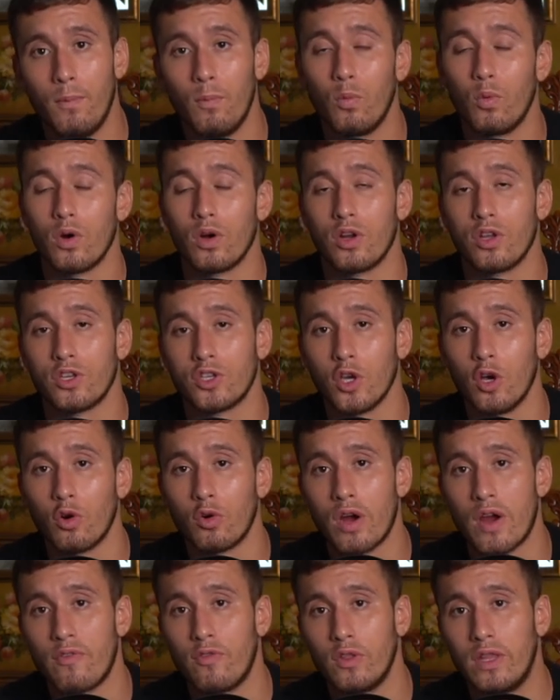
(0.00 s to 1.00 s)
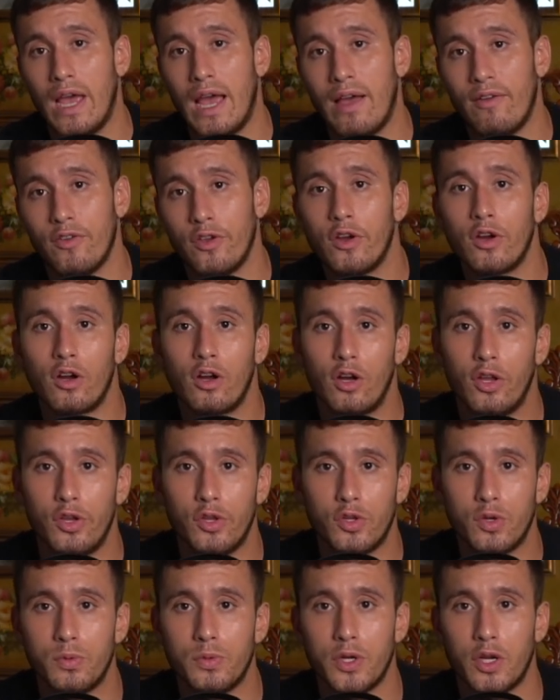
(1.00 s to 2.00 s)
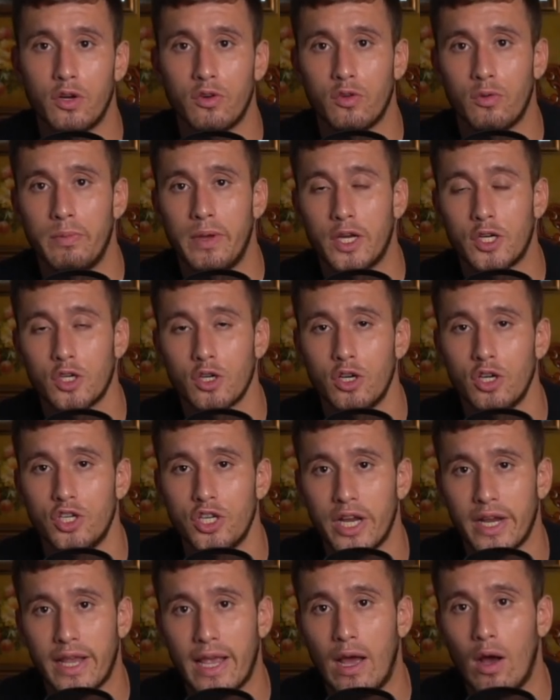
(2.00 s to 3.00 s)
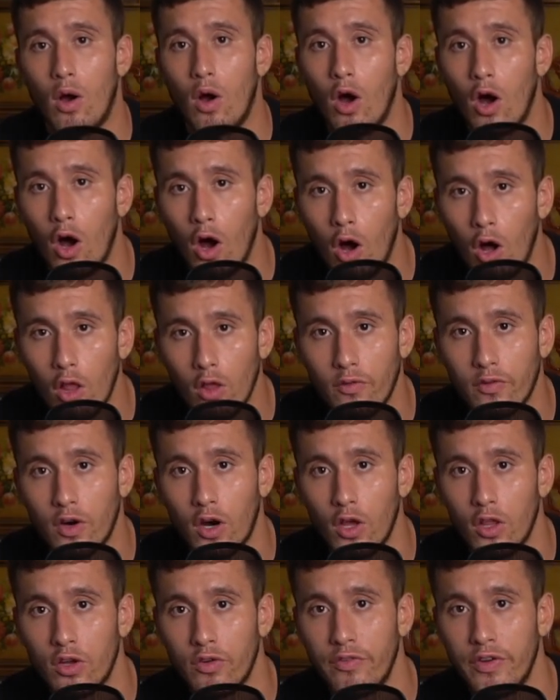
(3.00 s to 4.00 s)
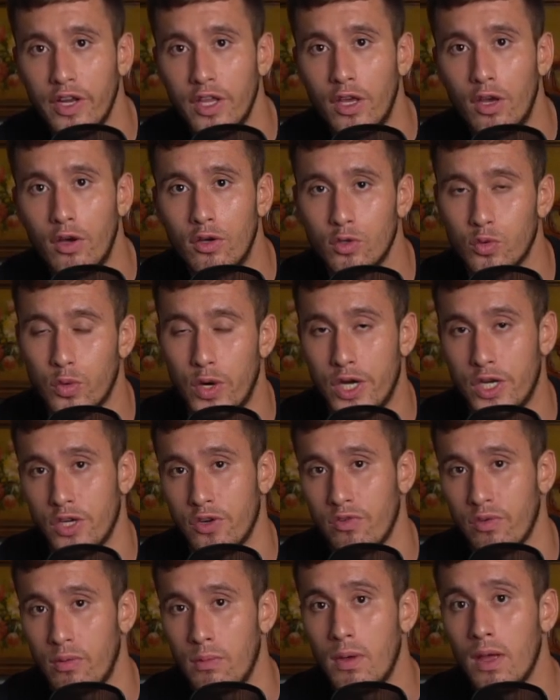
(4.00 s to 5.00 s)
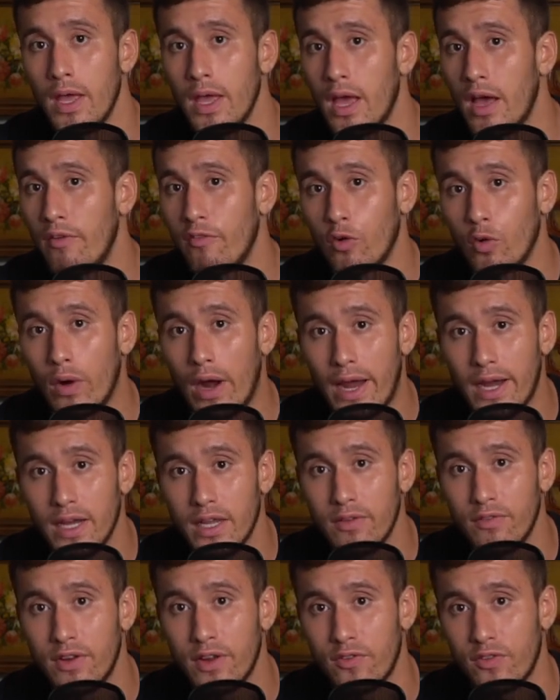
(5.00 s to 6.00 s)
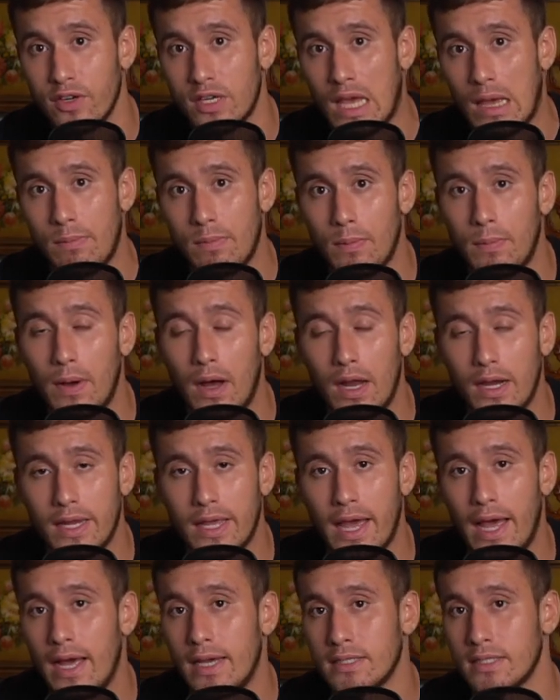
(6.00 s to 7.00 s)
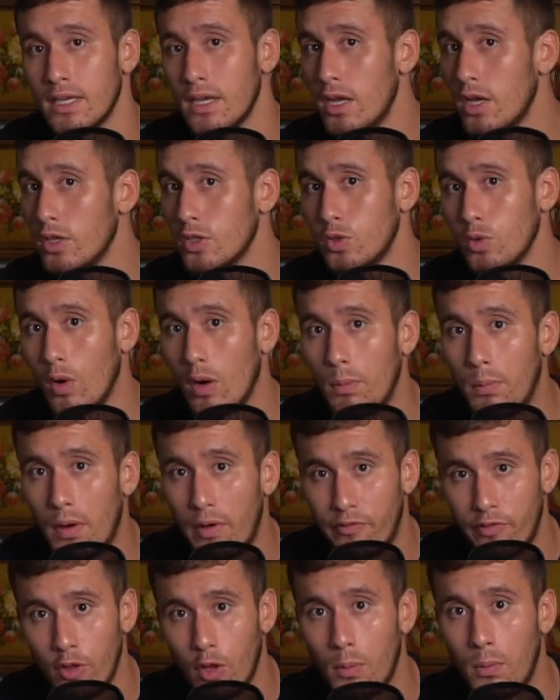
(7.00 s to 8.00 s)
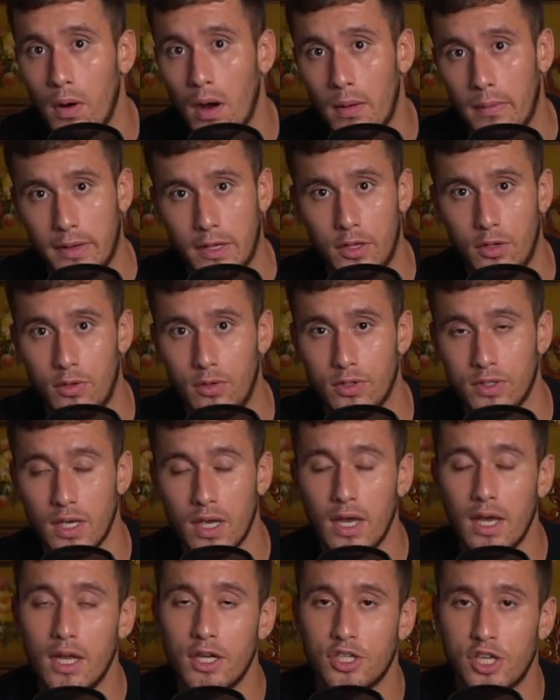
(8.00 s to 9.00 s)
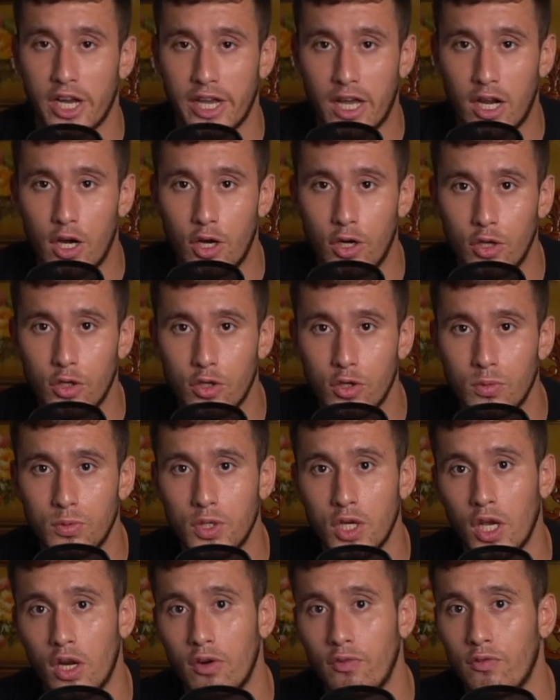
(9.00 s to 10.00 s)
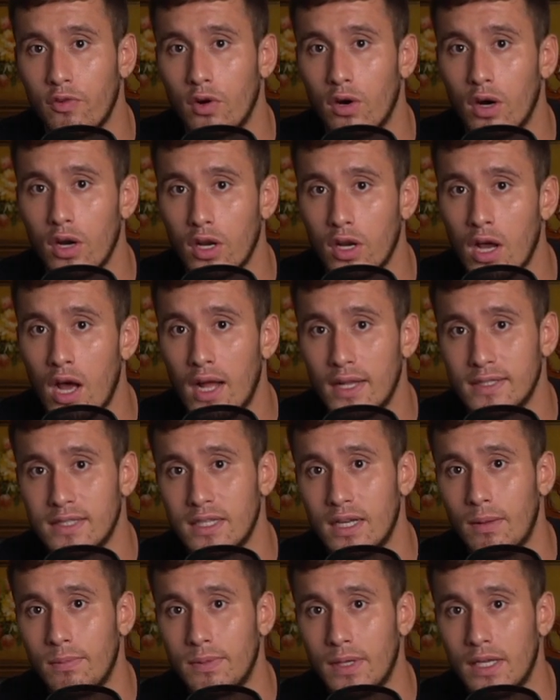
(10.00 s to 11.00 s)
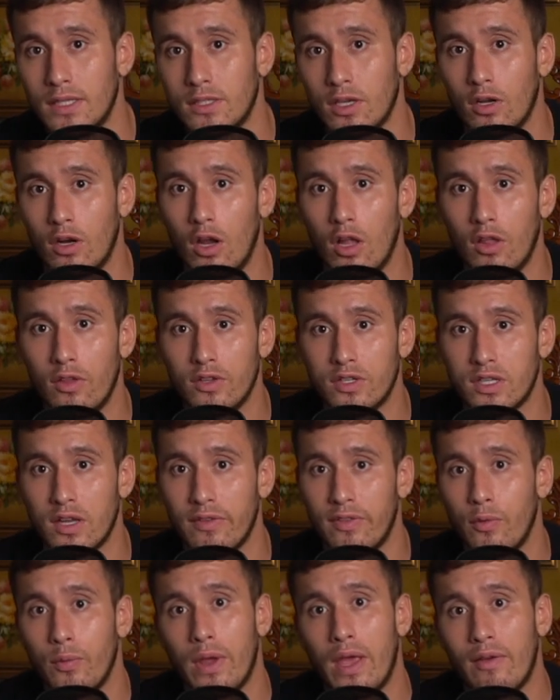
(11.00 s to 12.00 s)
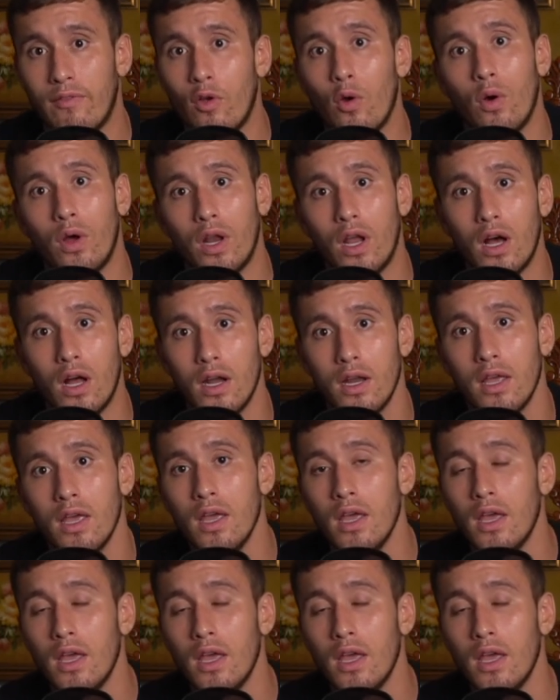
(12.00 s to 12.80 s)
We're so grateful to have you here on our YouTube channel. So make sure to check out all of our other videos ranging from a variety of different type of podcasts to our Buffalo barbecues. Check out our YouTube channel for constant updates on all the stuff that we have going on.